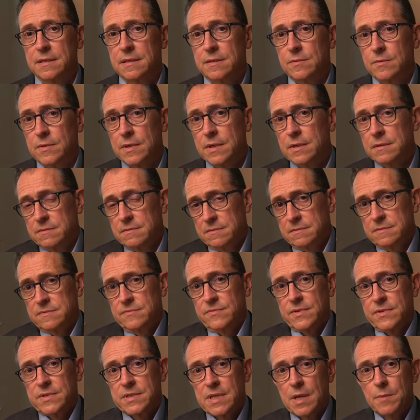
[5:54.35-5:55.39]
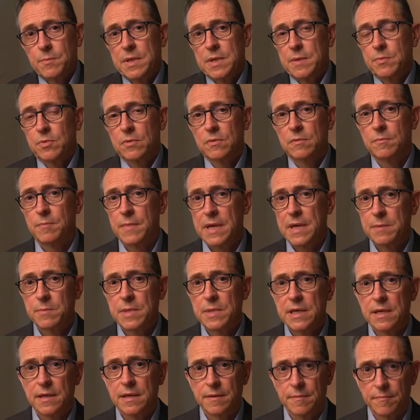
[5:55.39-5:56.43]
Well, for some people,
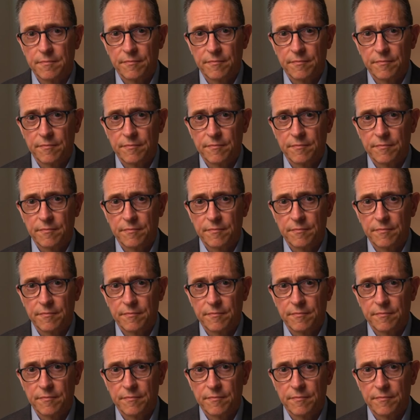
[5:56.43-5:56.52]
maybe.